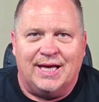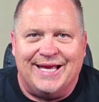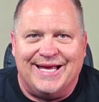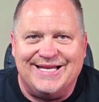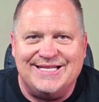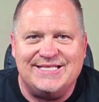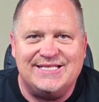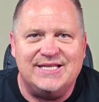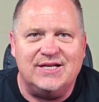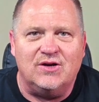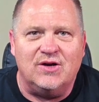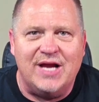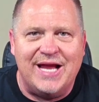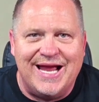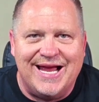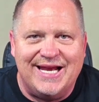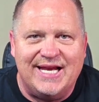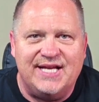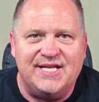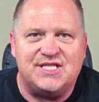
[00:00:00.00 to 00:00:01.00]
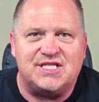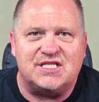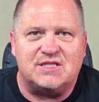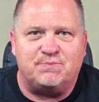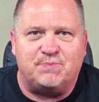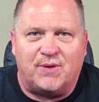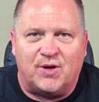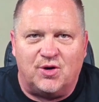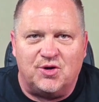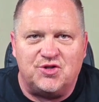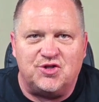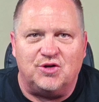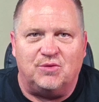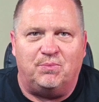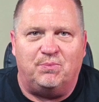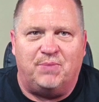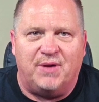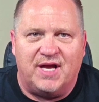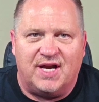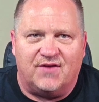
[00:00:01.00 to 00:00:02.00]
there any spiritual
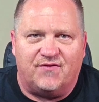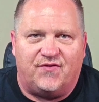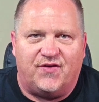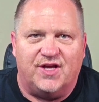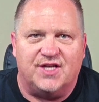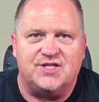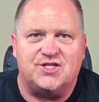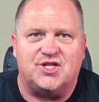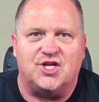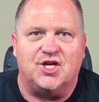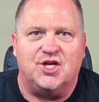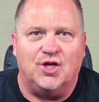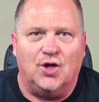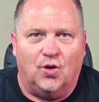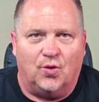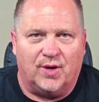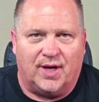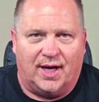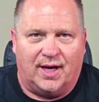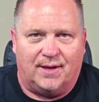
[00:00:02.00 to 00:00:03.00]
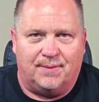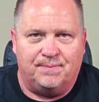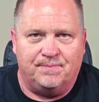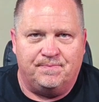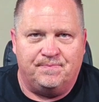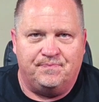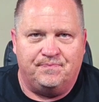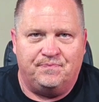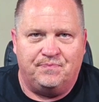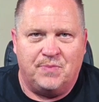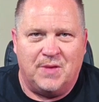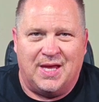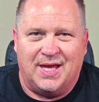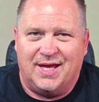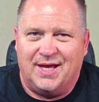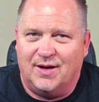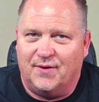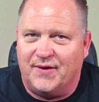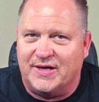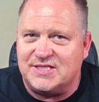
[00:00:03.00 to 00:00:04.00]
benefit to yoga?
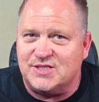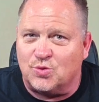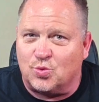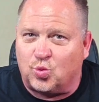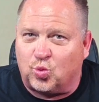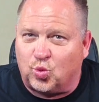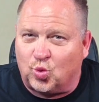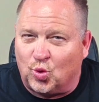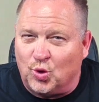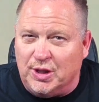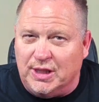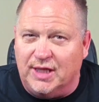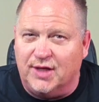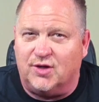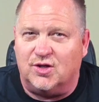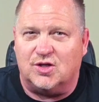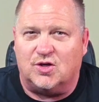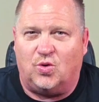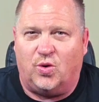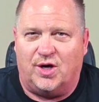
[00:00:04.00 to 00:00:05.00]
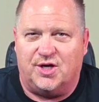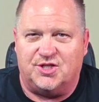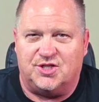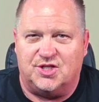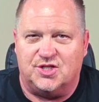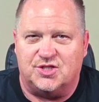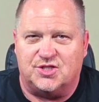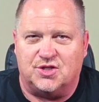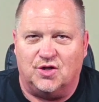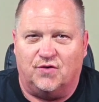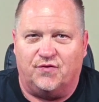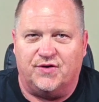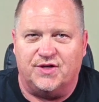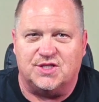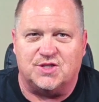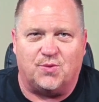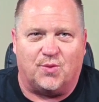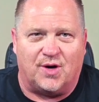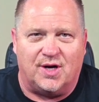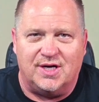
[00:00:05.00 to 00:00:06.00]
That's a really good question, Sophie,
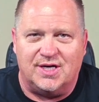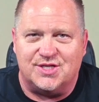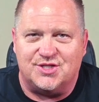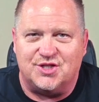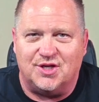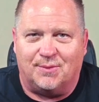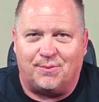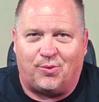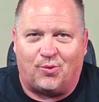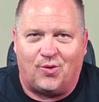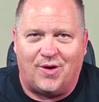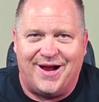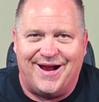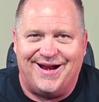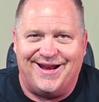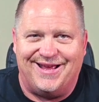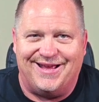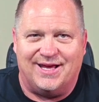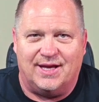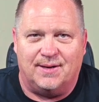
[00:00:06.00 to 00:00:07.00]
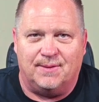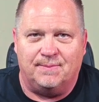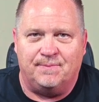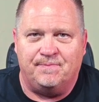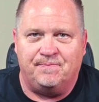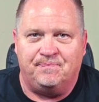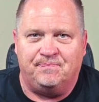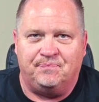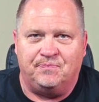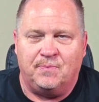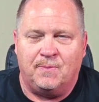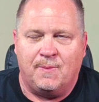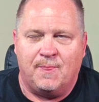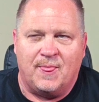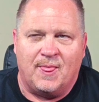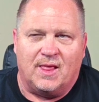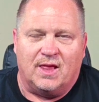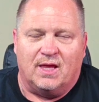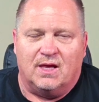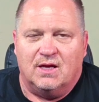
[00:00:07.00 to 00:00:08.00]
so we're going to jump right in.
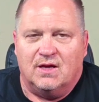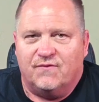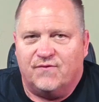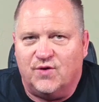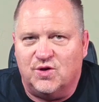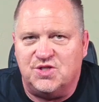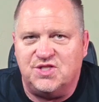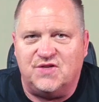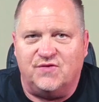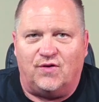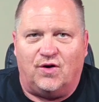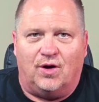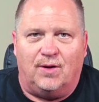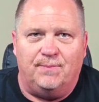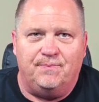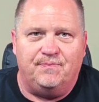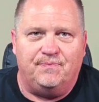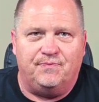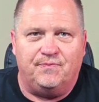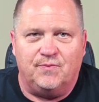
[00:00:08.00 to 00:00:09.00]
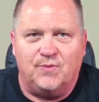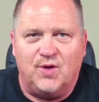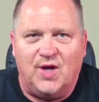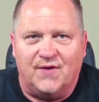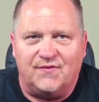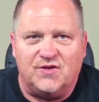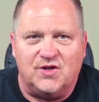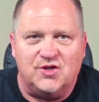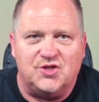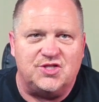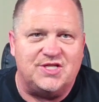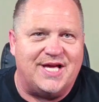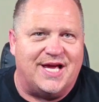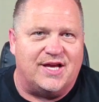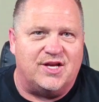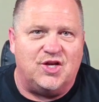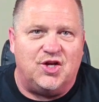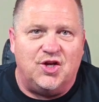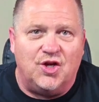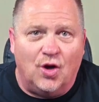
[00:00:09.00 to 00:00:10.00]
First of all, you have to
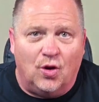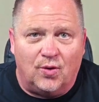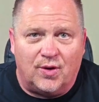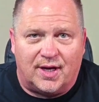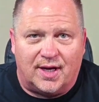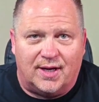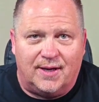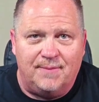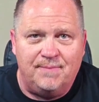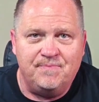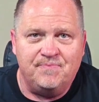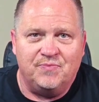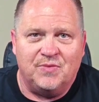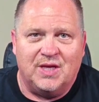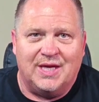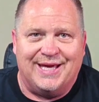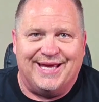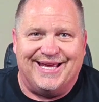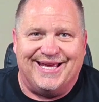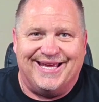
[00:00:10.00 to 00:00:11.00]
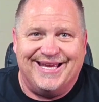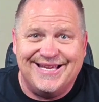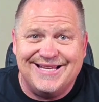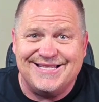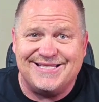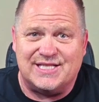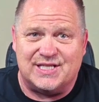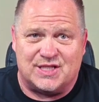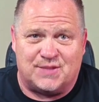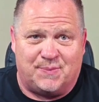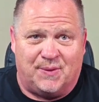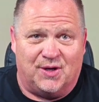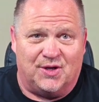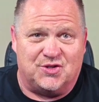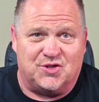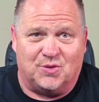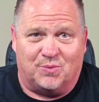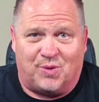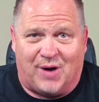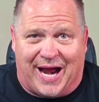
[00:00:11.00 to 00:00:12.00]
understand yoga is a
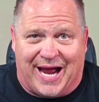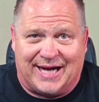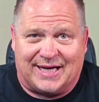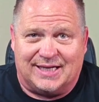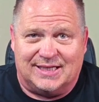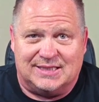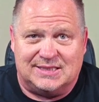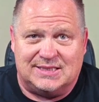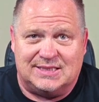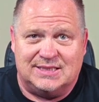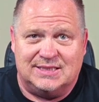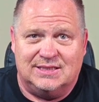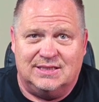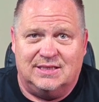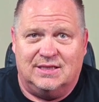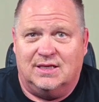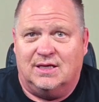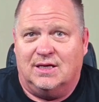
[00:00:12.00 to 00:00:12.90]
spiritual practice.